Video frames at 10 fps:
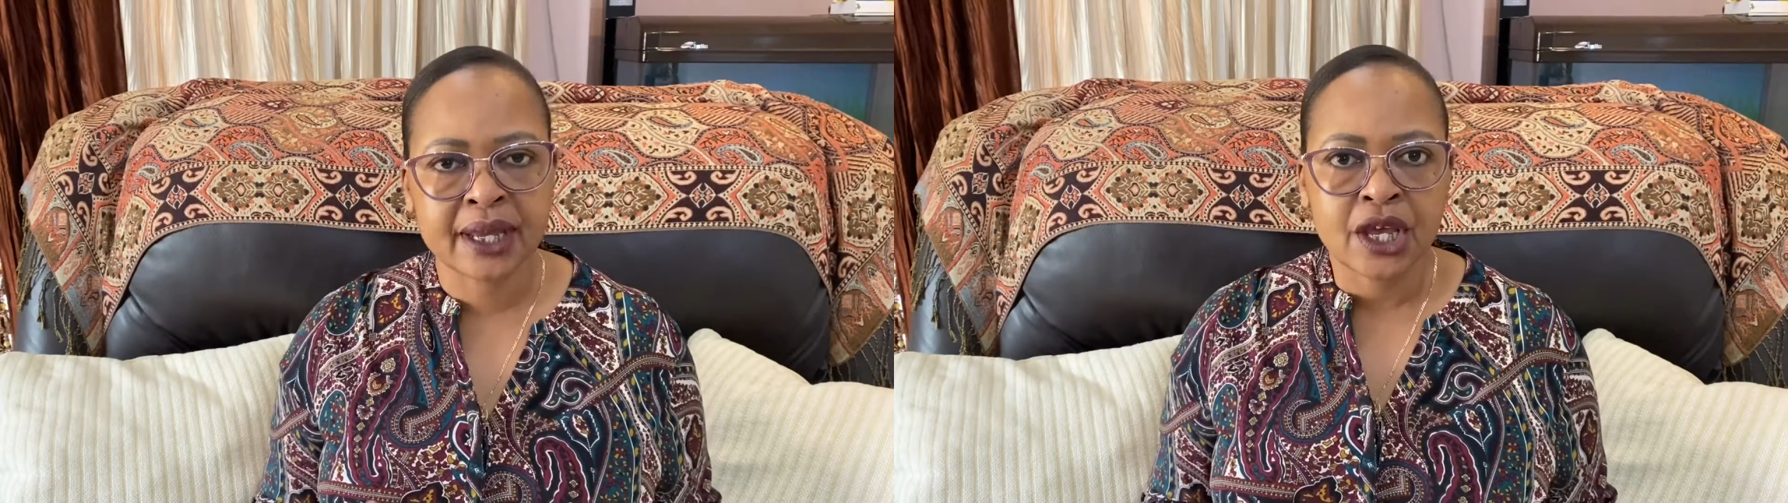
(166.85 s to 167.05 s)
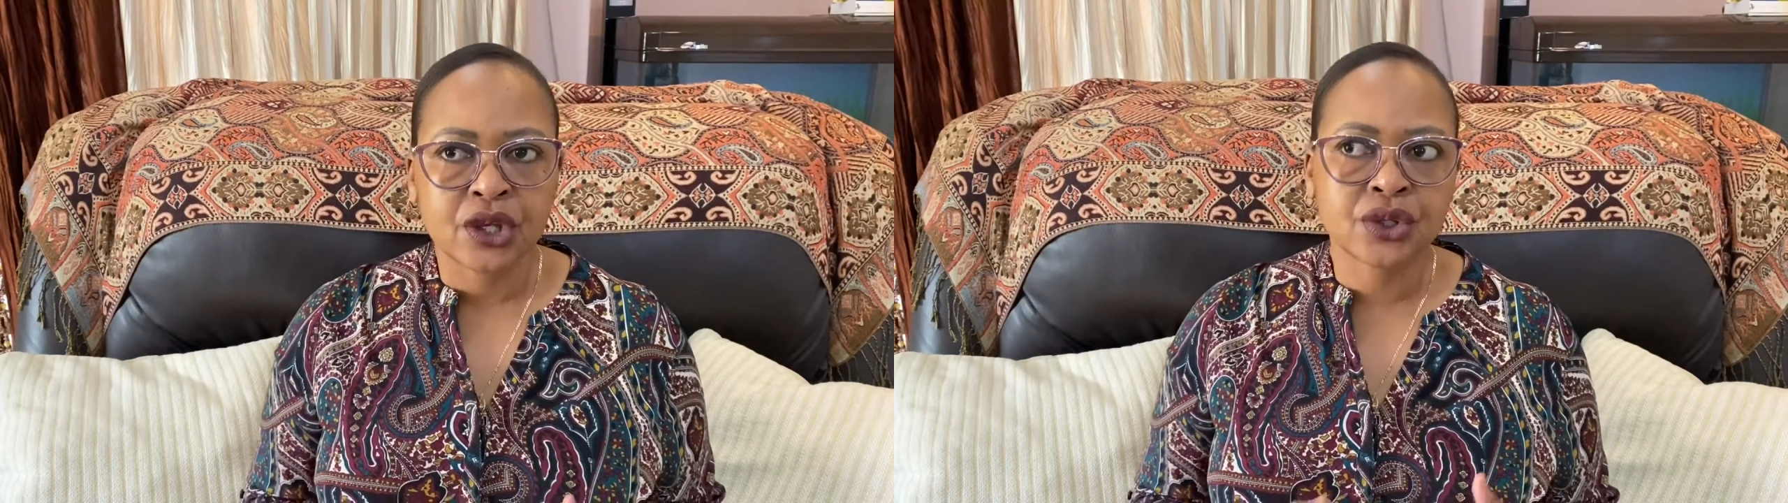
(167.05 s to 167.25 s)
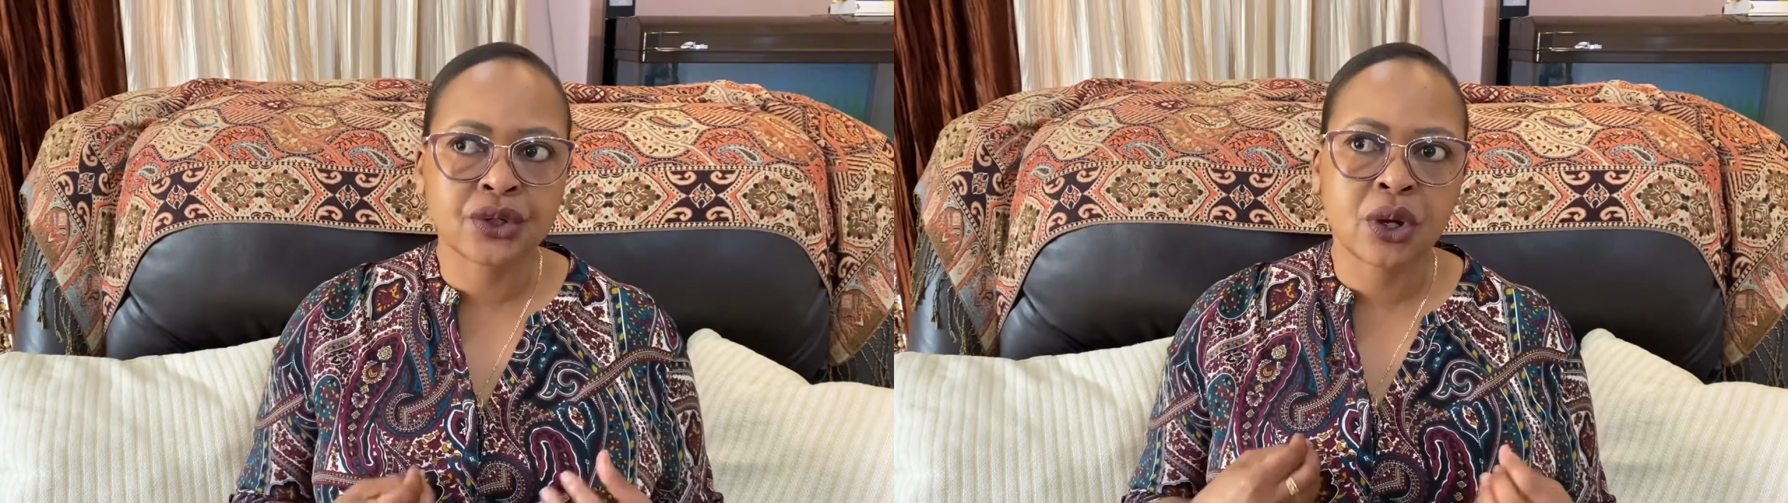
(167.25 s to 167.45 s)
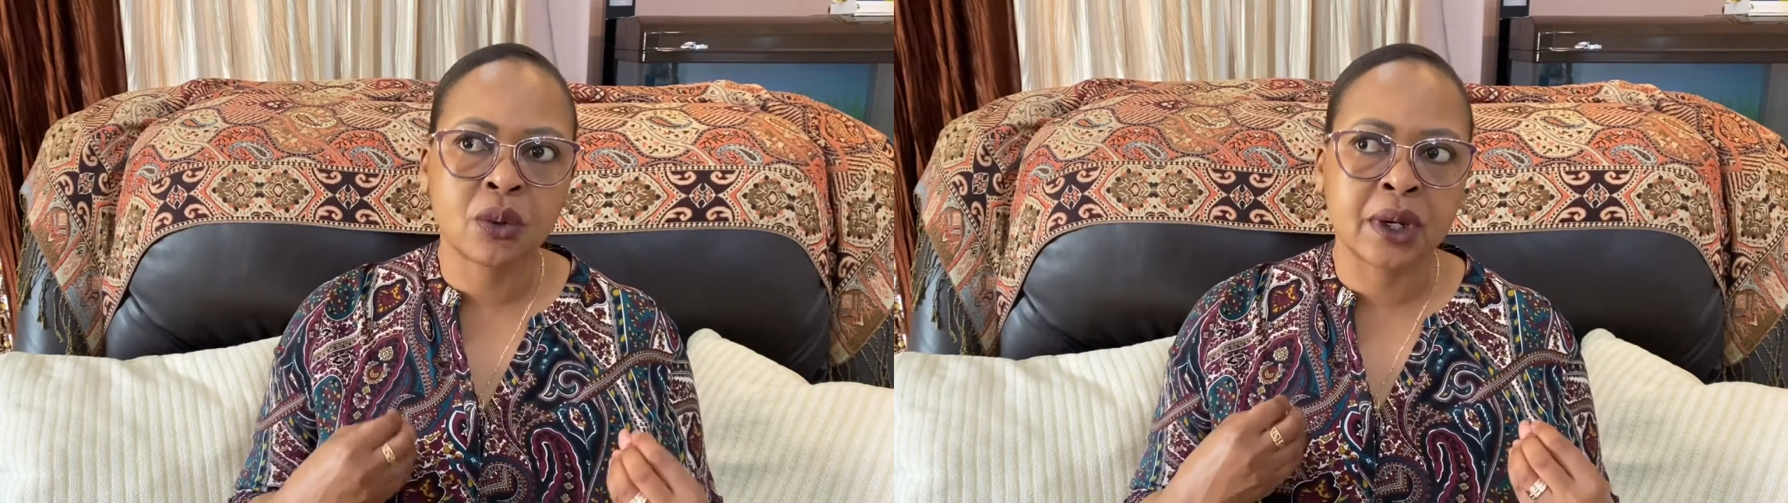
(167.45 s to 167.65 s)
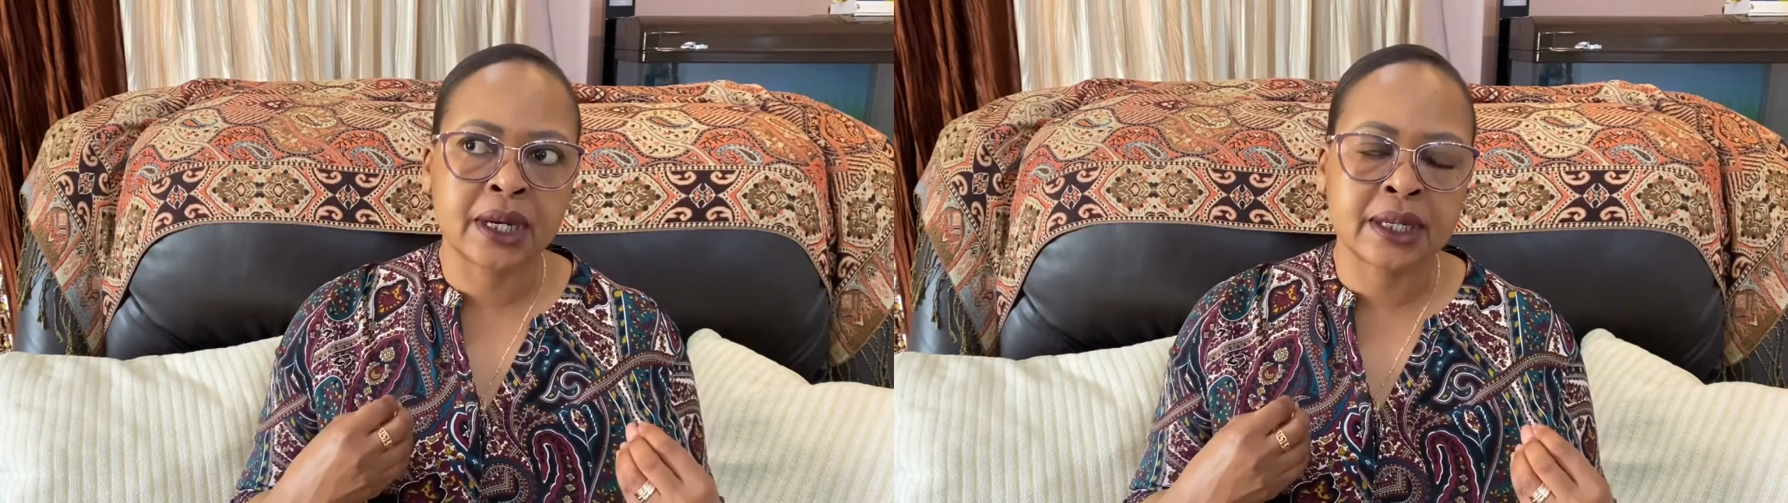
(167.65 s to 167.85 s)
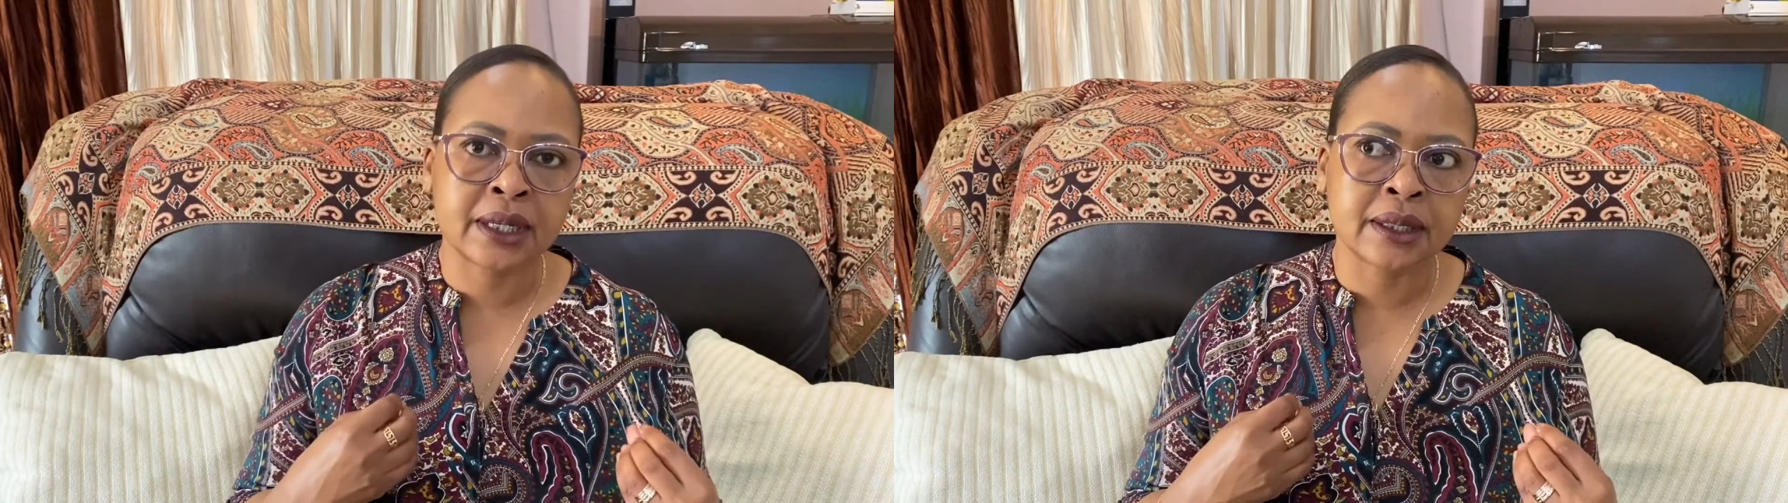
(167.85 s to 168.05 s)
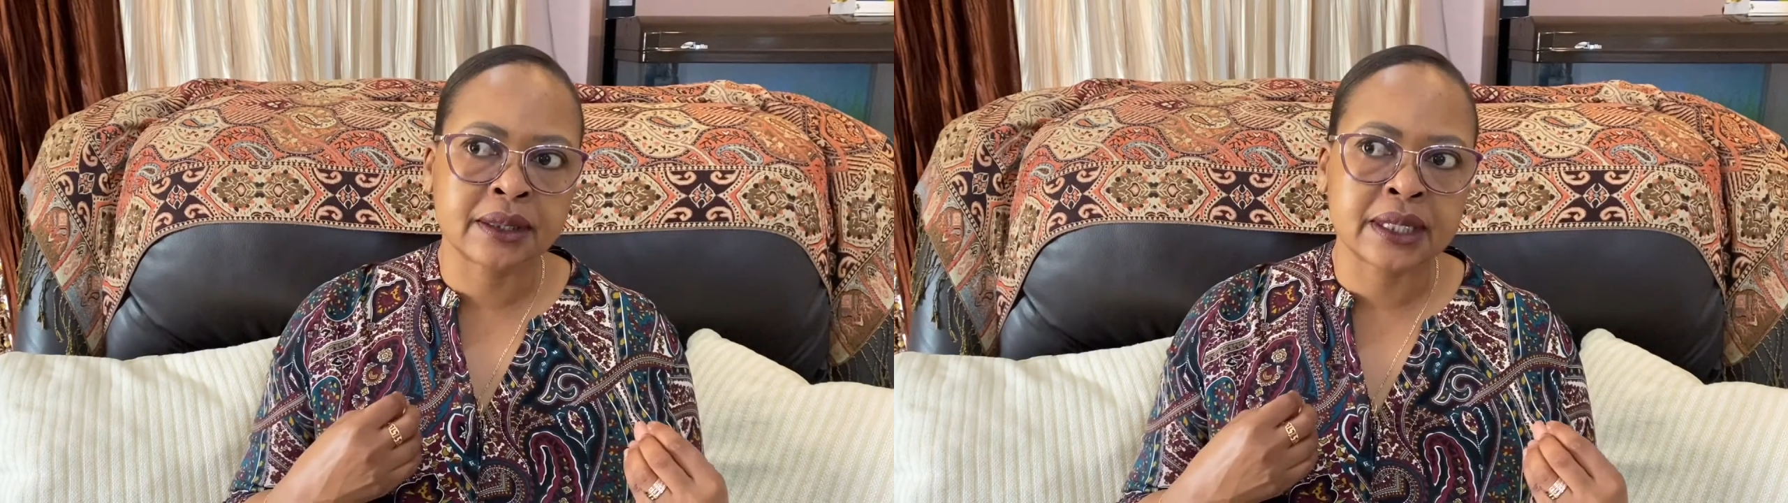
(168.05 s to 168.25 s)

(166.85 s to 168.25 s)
You know, uh, the,